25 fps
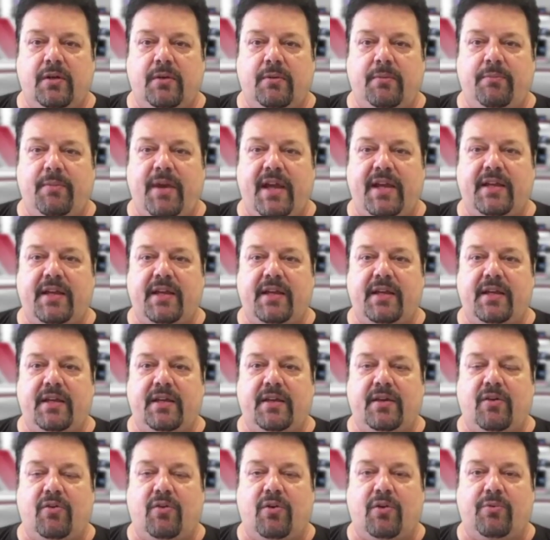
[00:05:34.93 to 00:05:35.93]

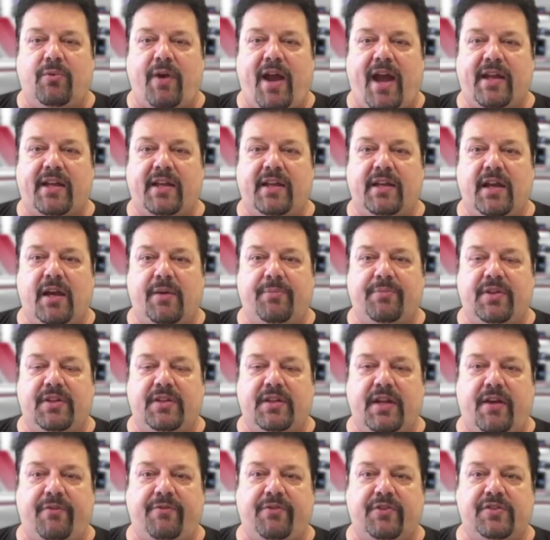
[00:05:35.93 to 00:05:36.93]
making or racking up the
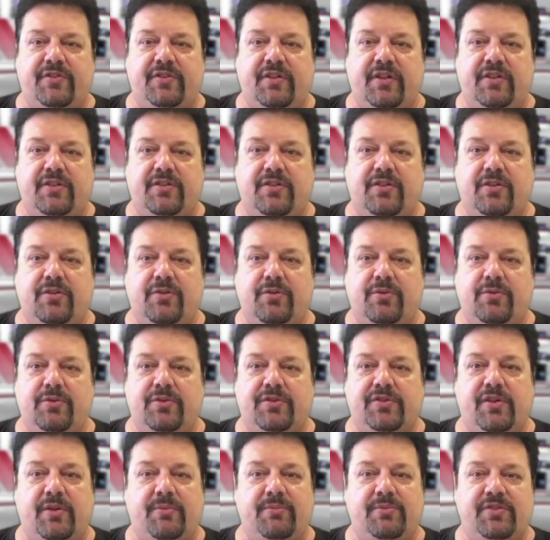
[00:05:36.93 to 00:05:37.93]
deficit to
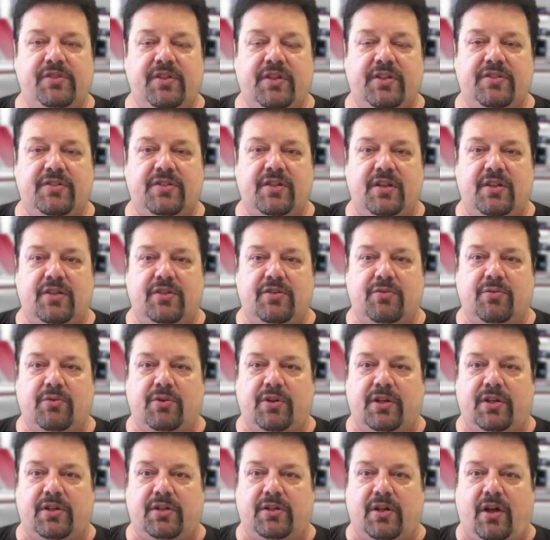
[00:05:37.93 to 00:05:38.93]
some $16
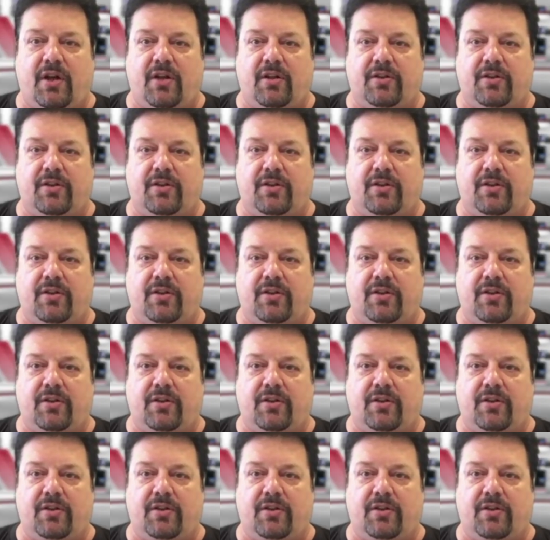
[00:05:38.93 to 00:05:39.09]
trillion.